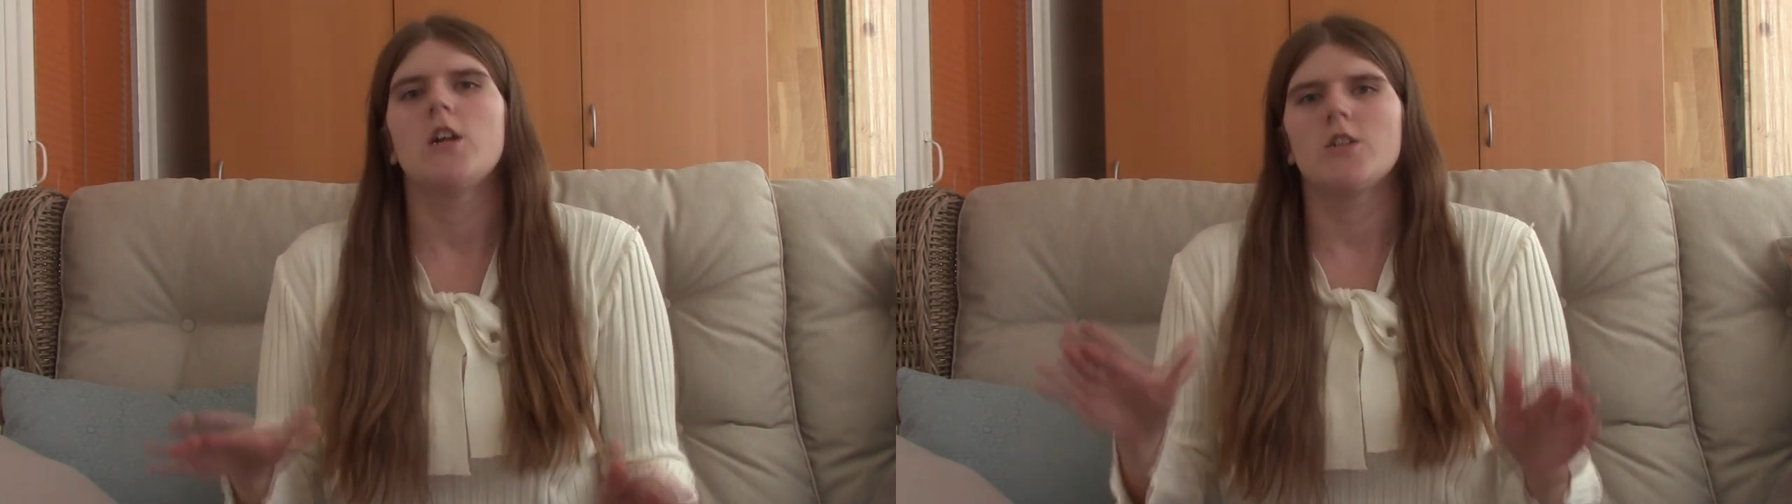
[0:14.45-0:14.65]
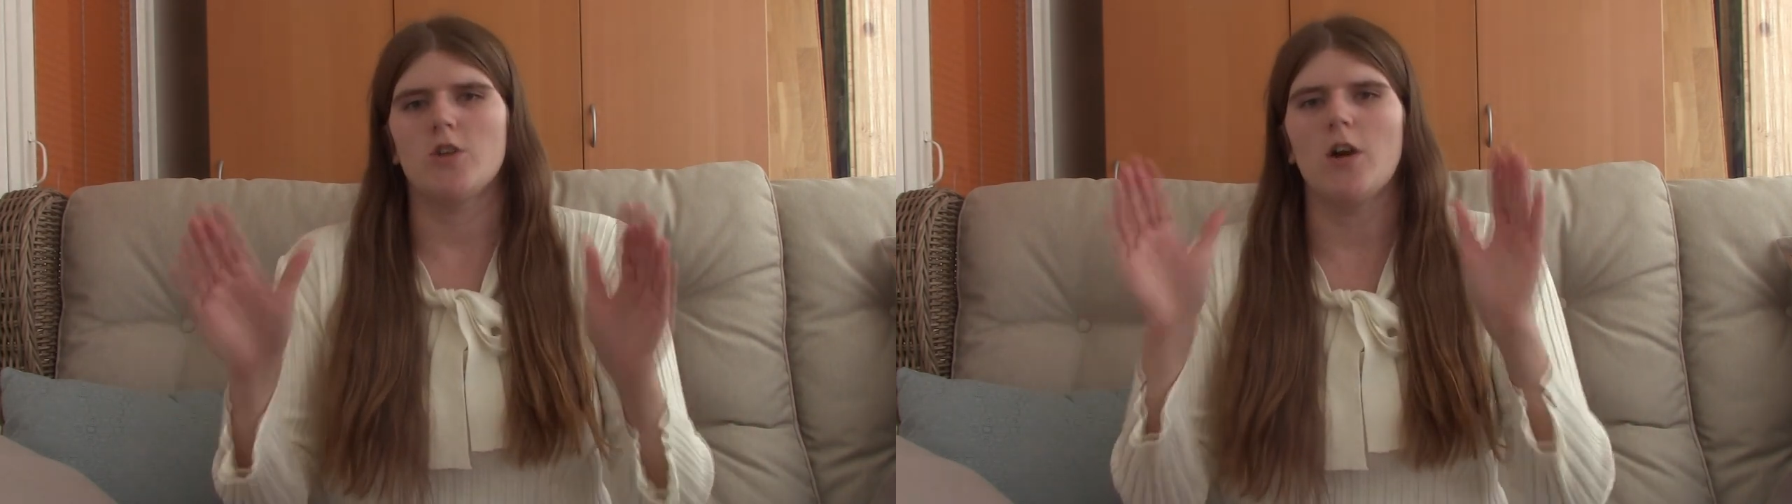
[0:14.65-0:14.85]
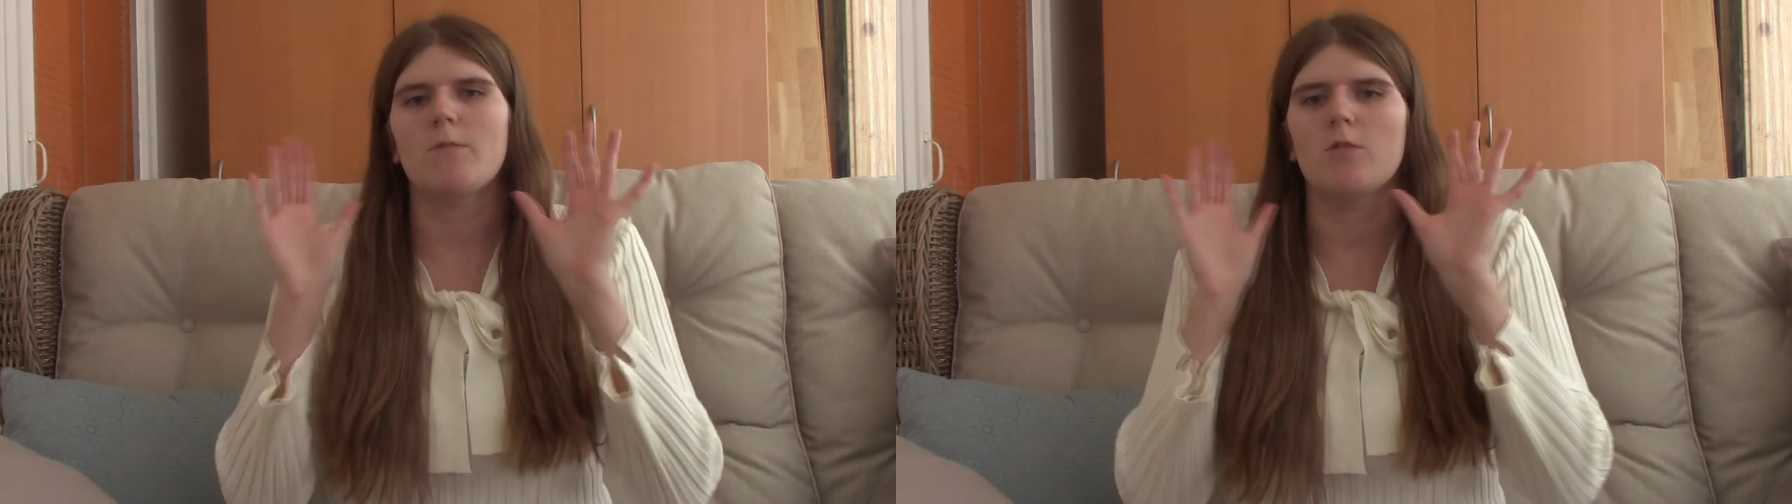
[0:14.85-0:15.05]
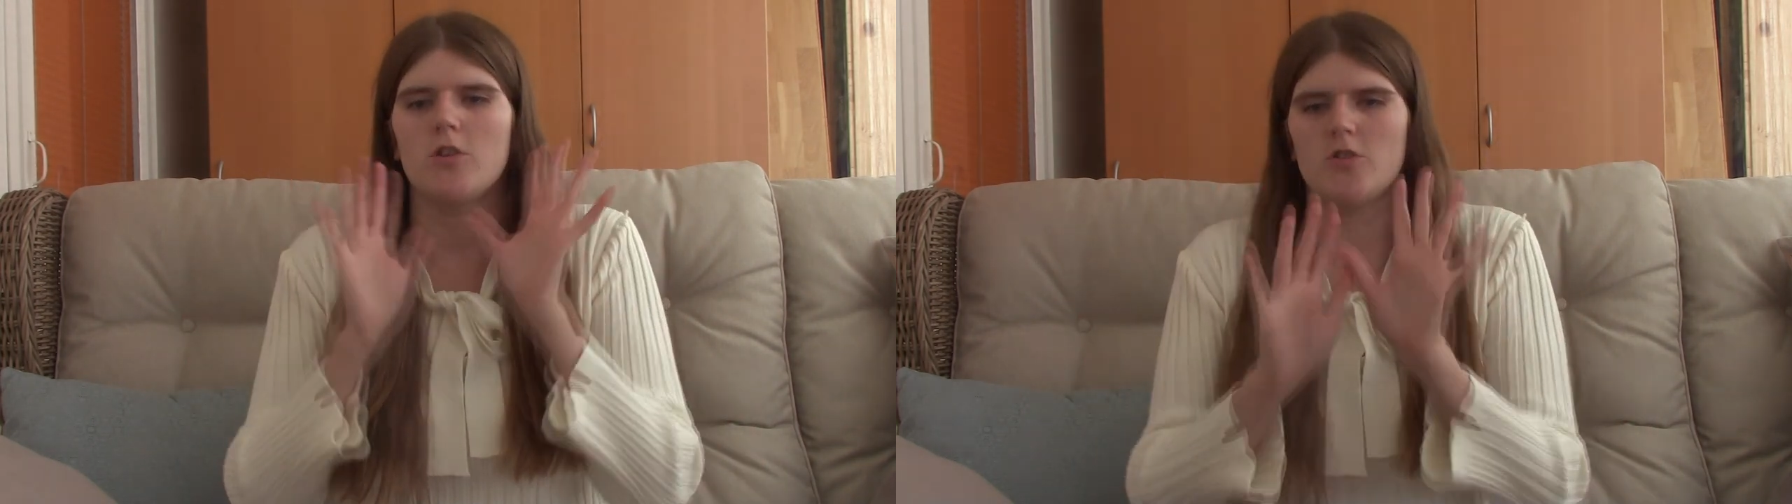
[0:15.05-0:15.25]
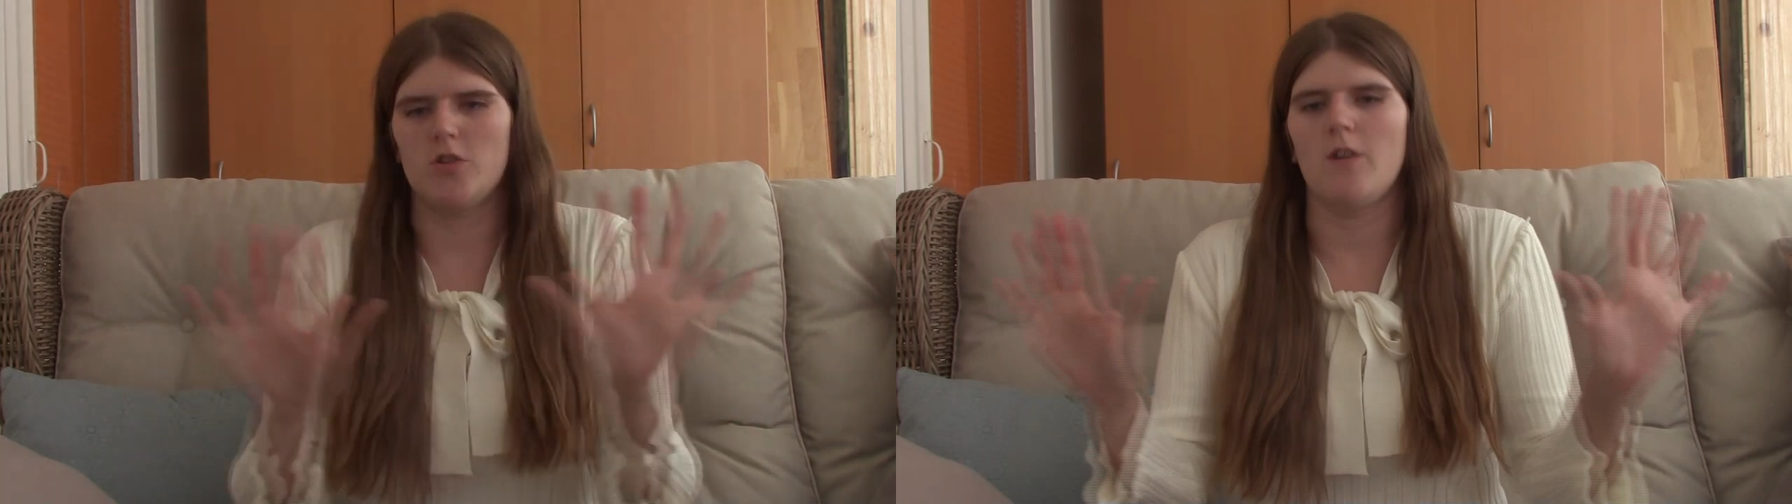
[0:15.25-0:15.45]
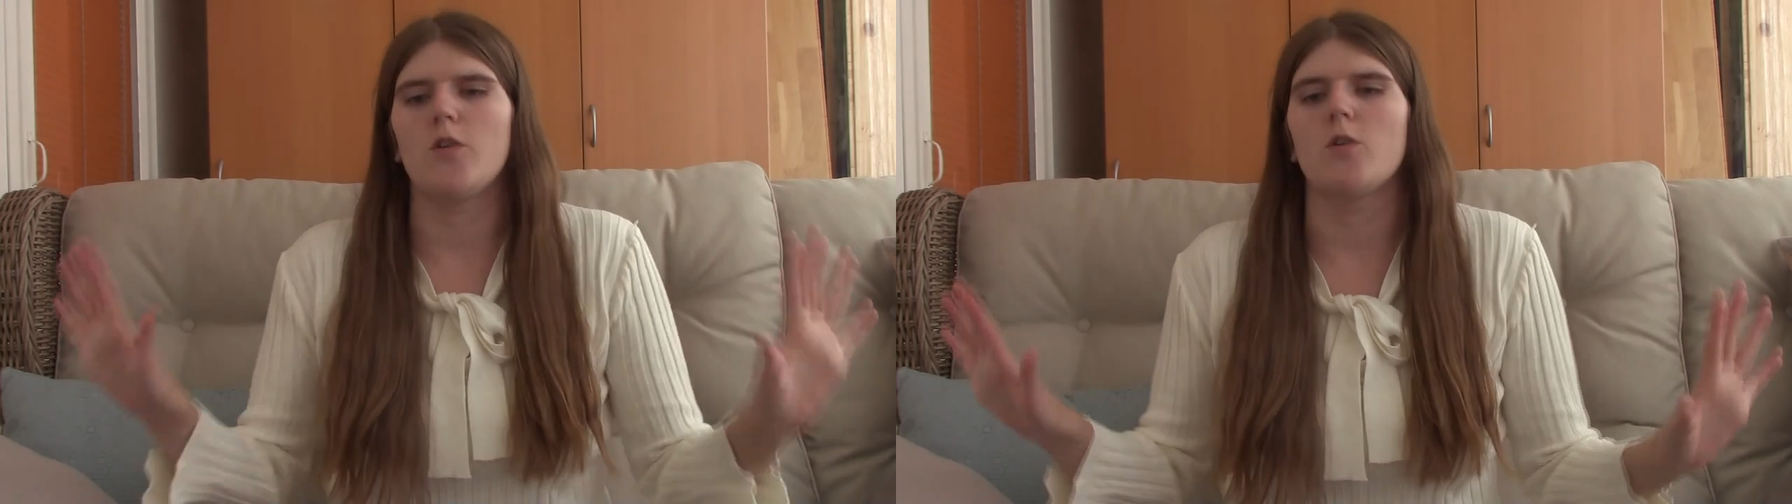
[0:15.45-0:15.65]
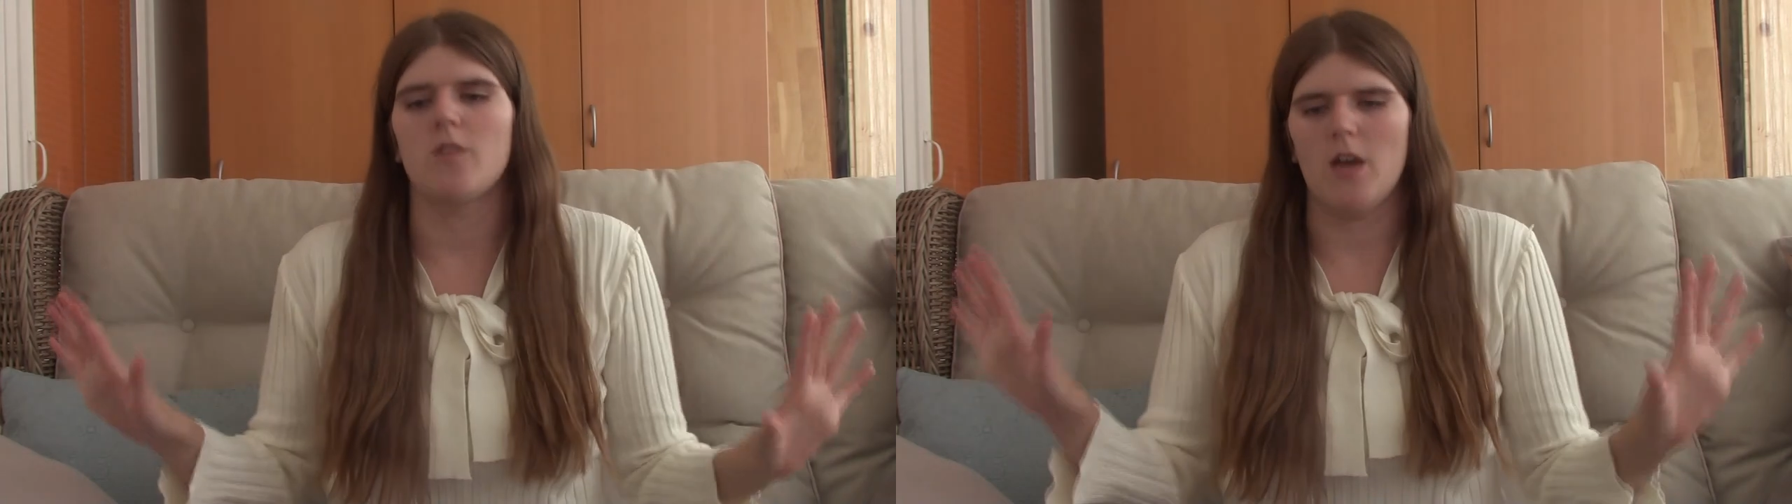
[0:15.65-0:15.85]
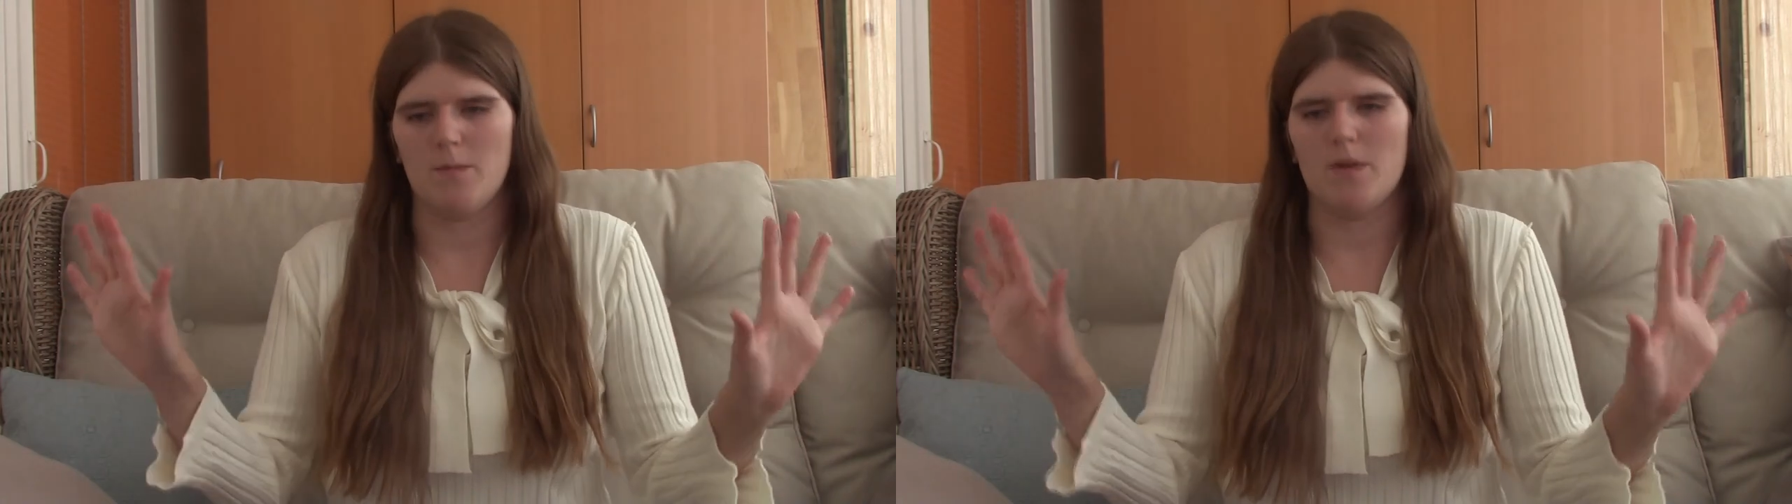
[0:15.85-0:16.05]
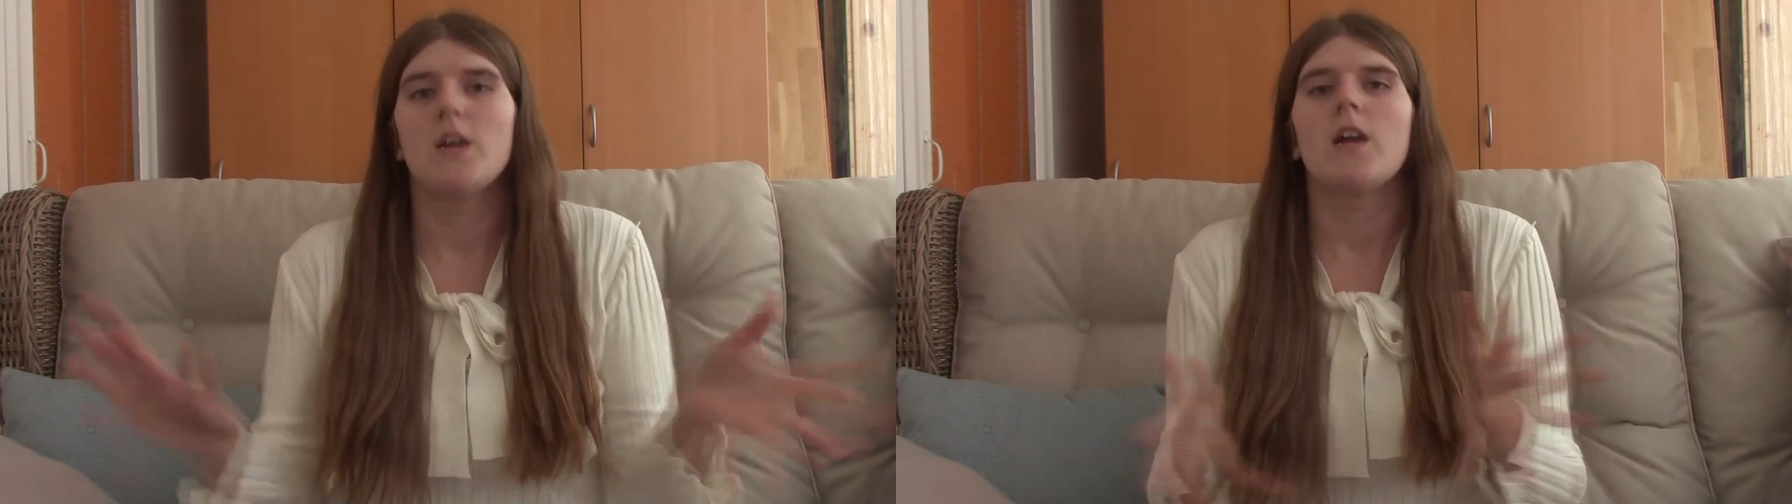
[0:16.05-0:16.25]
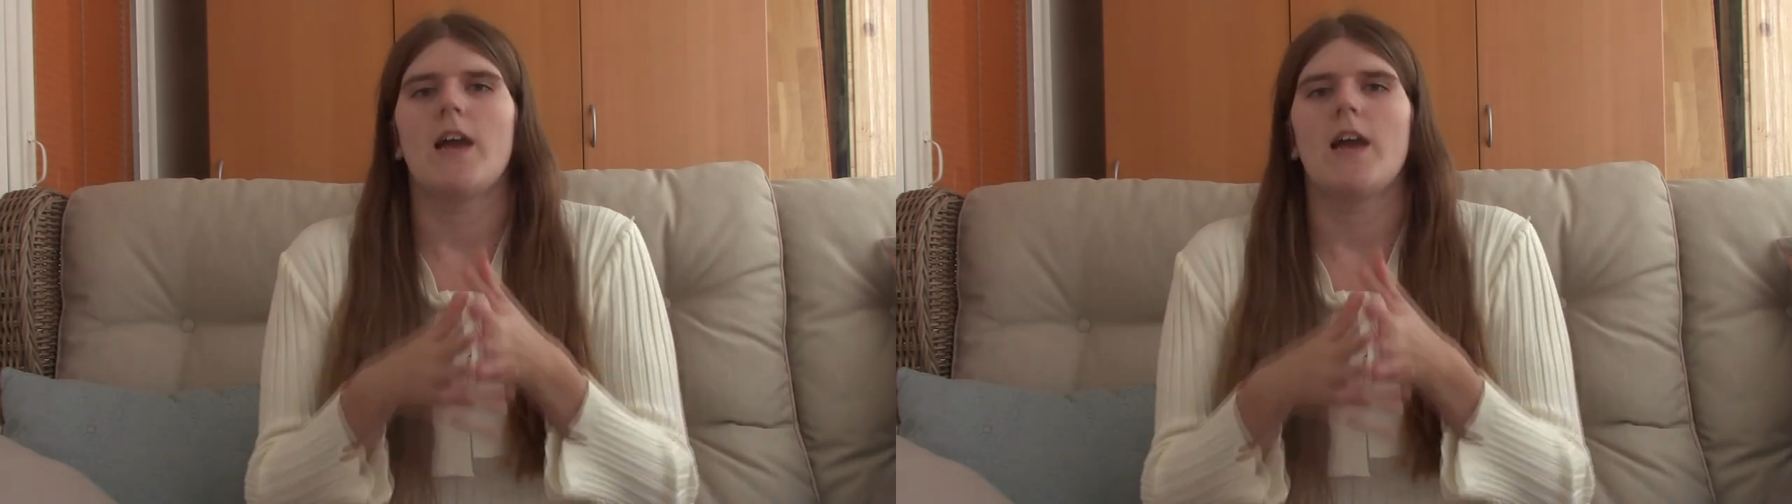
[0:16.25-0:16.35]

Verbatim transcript: So I'm going to review them